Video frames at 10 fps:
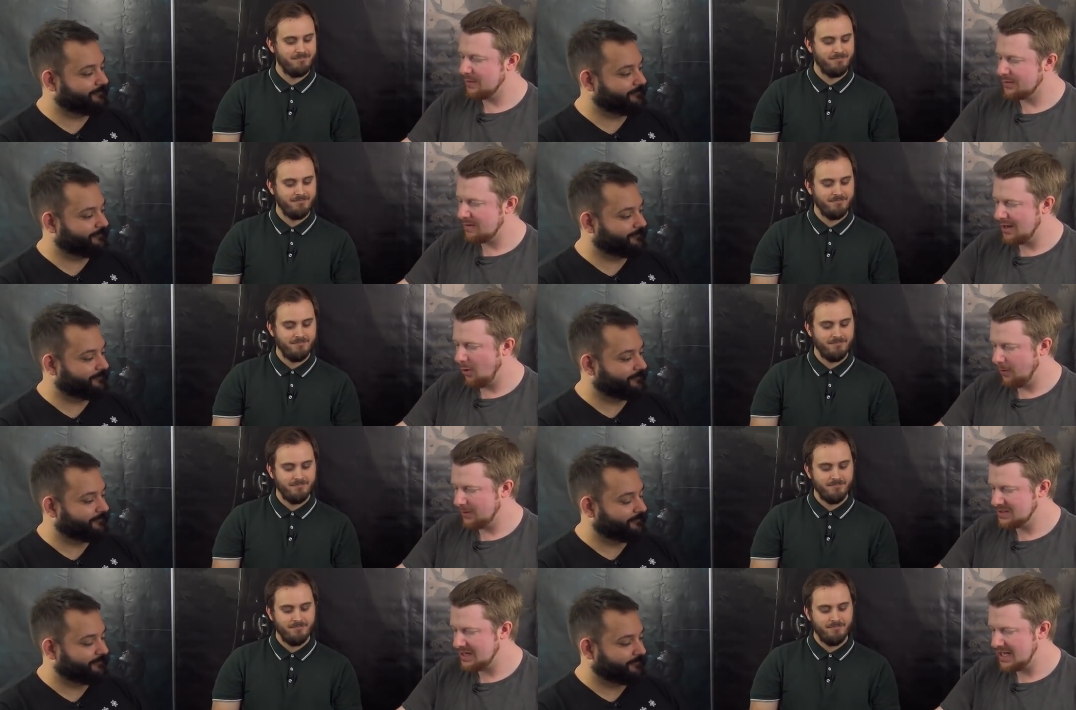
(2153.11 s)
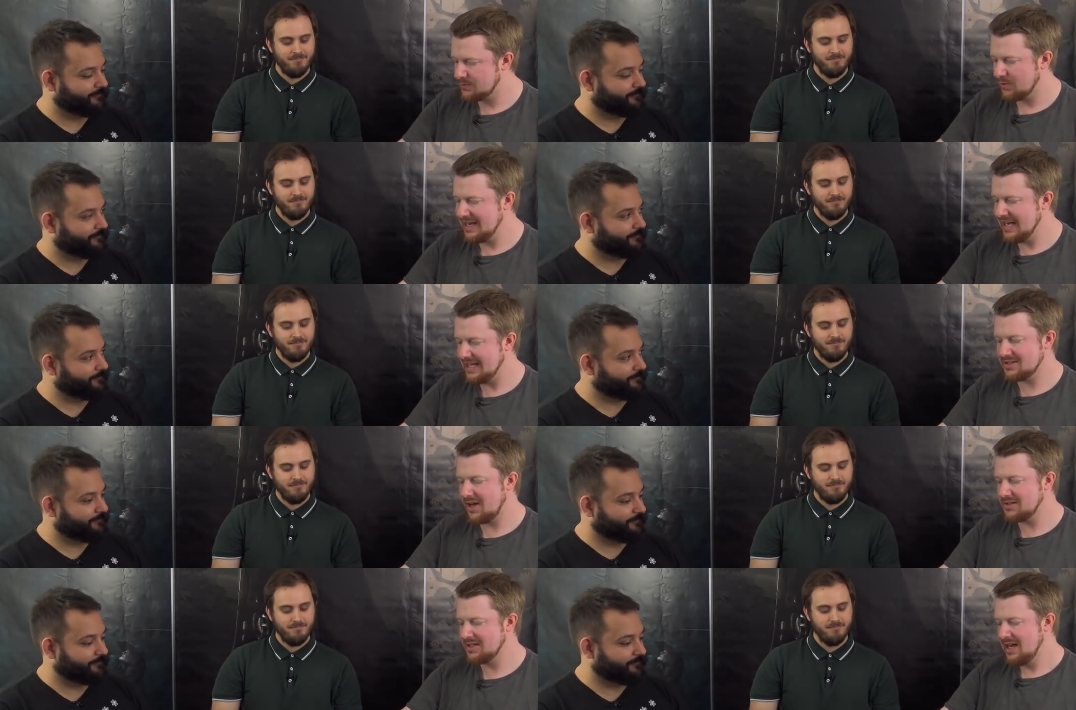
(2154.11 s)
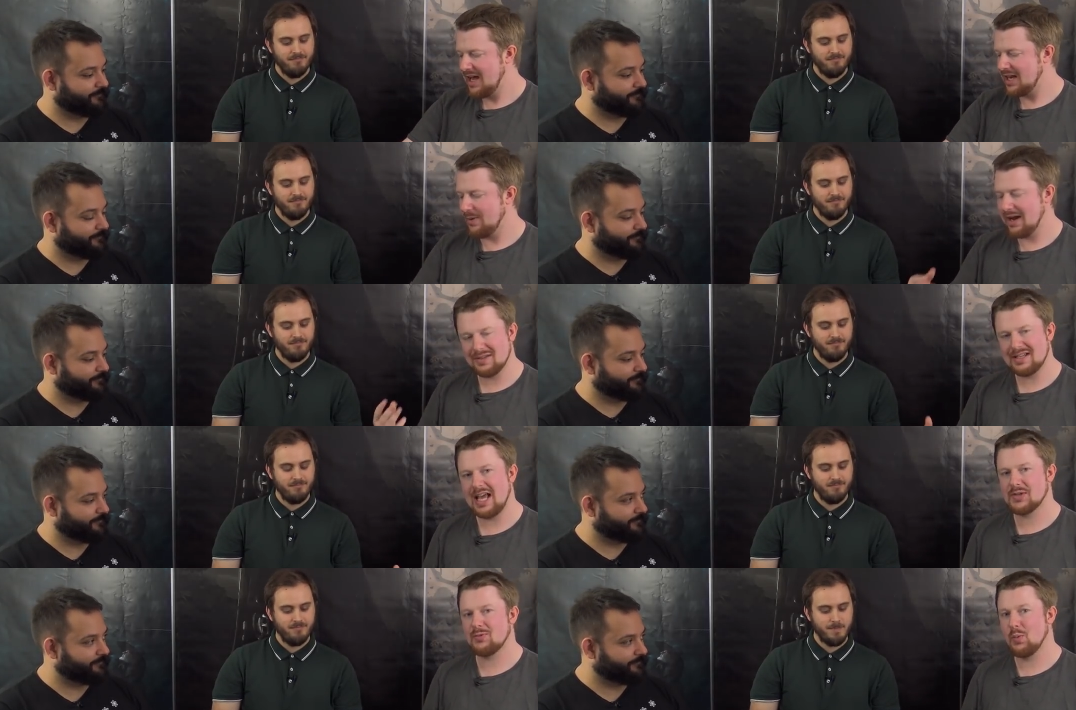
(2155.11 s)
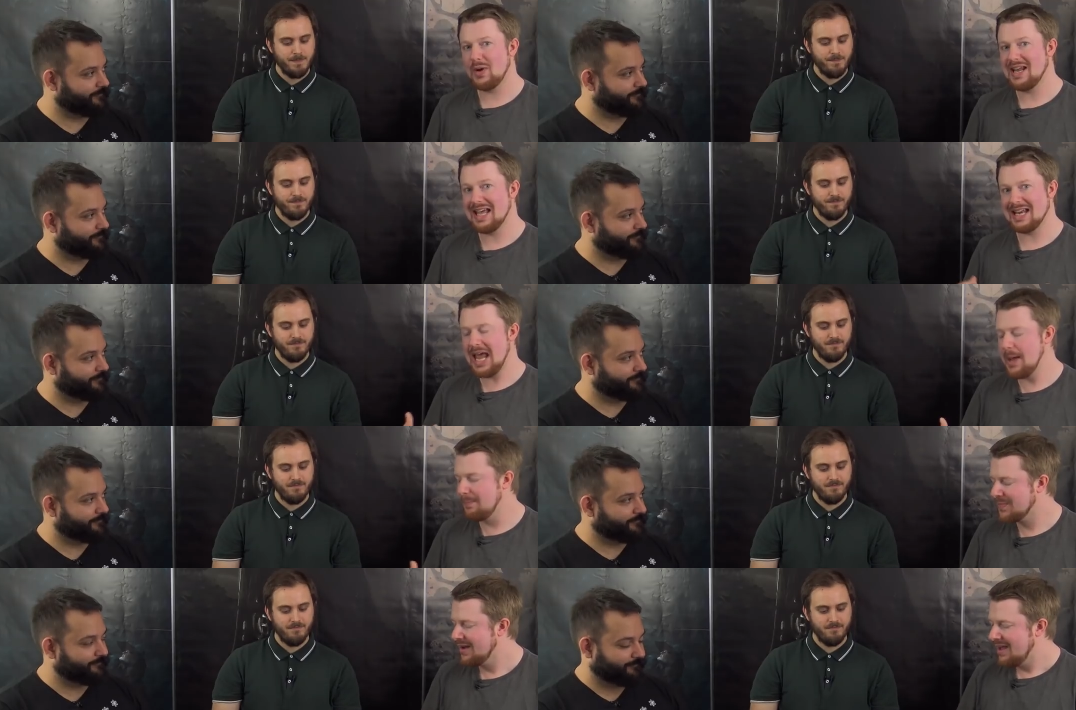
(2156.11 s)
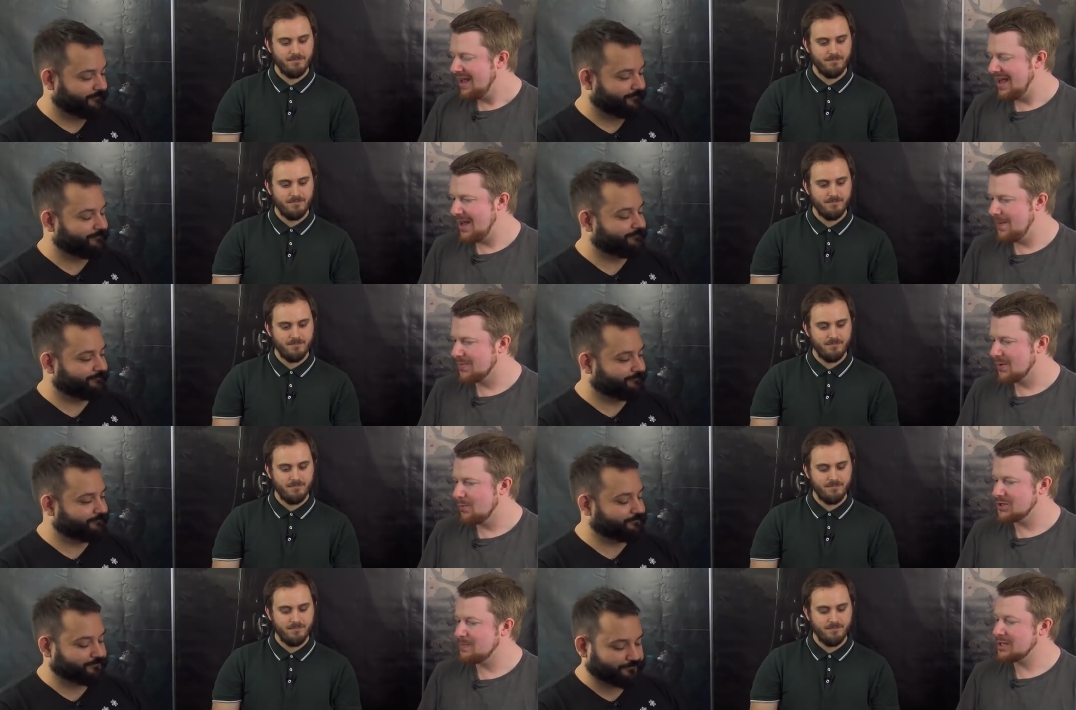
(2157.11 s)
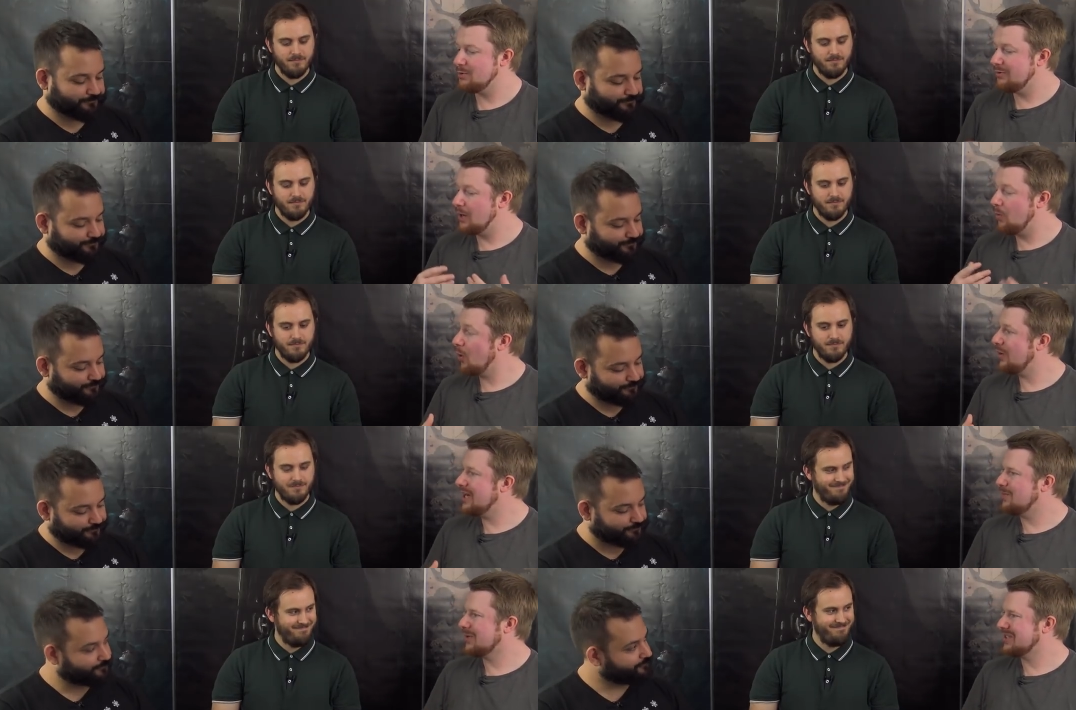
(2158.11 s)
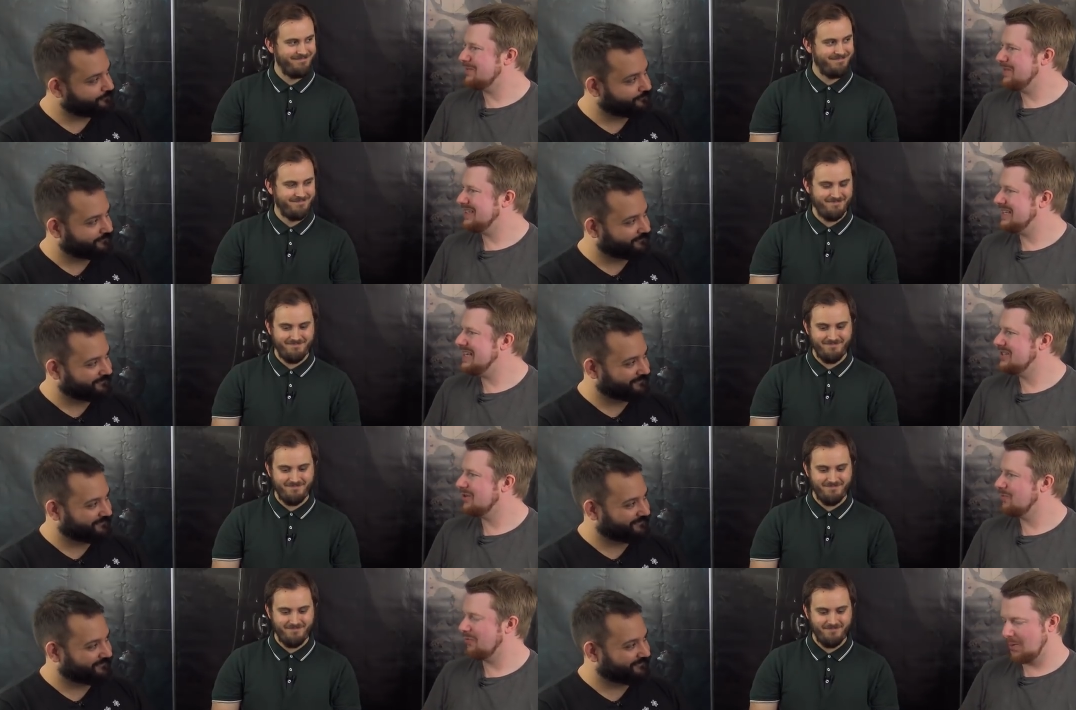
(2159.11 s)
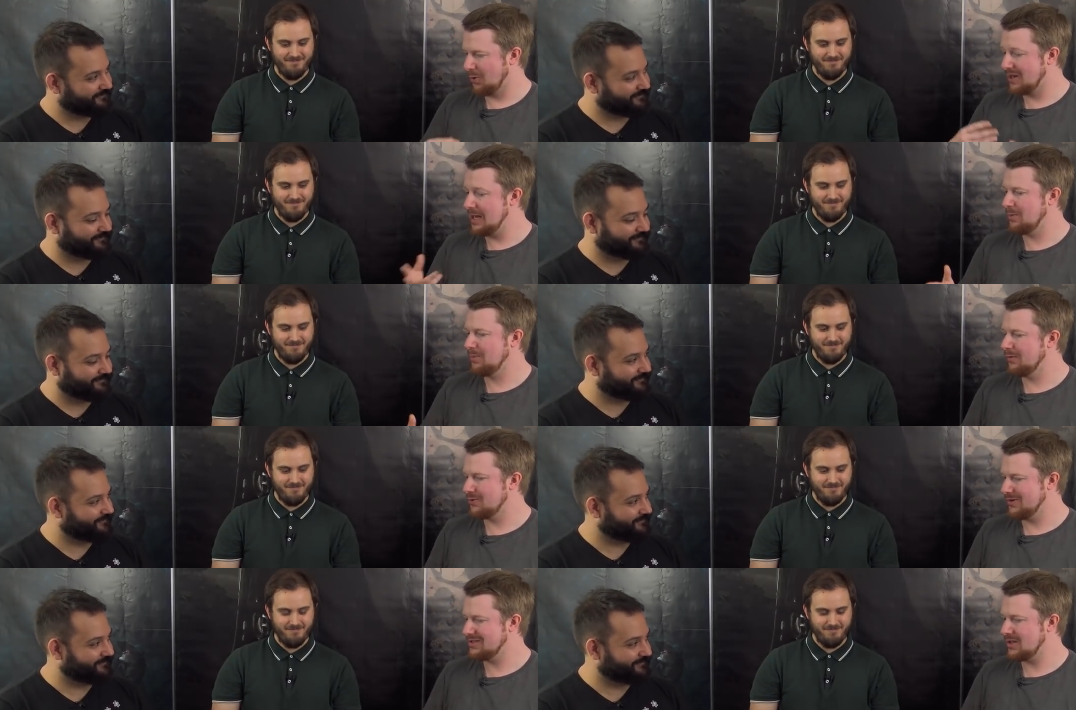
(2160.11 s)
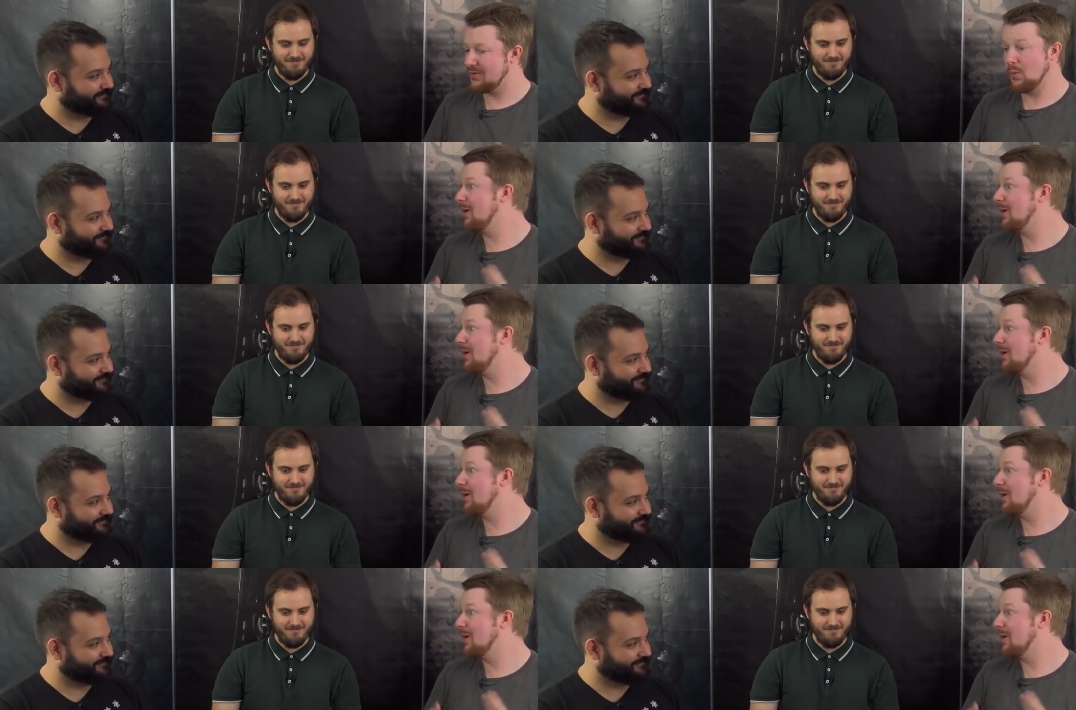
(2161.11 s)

Speaker 1: We have the Red Horror's test when he hits us, and then we have the test when we hit him, um, which makes me really worried because it means he's far more capable of doing stuff that we